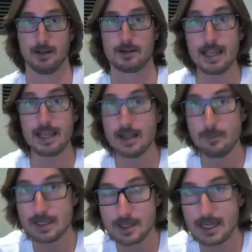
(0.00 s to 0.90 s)

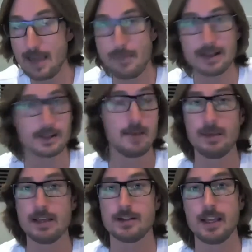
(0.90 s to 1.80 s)
CNBC,
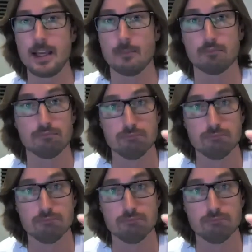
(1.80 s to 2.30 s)
MSNBC,